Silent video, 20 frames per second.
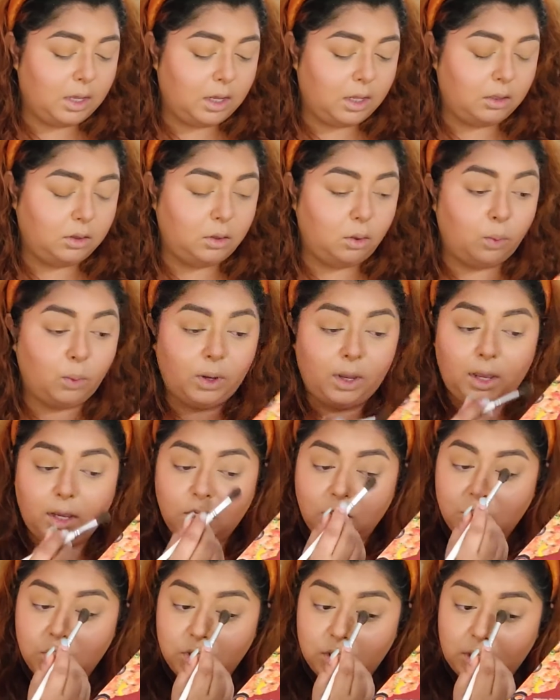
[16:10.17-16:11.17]
uh,
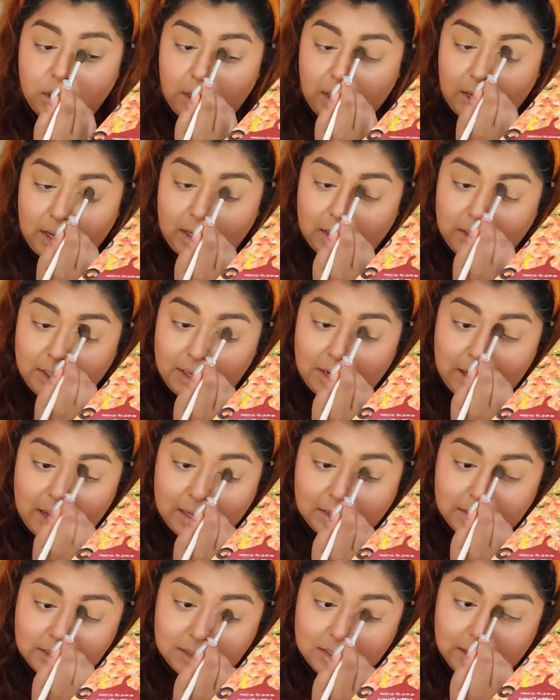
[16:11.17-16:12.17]
location, and
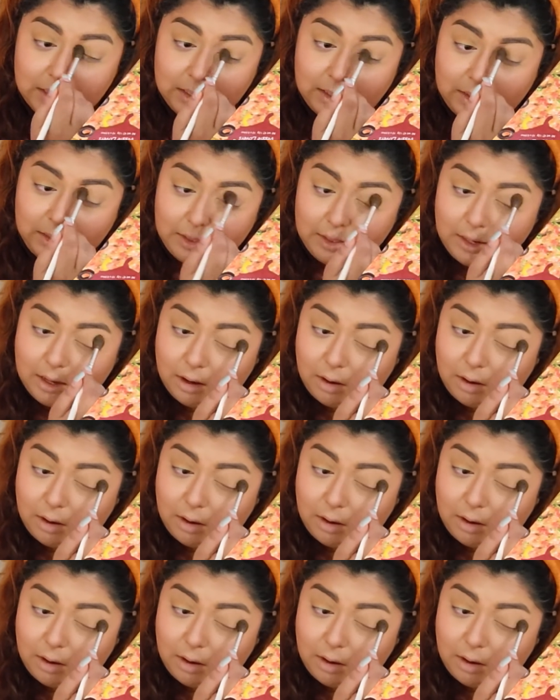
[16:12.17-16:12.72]
that's gonna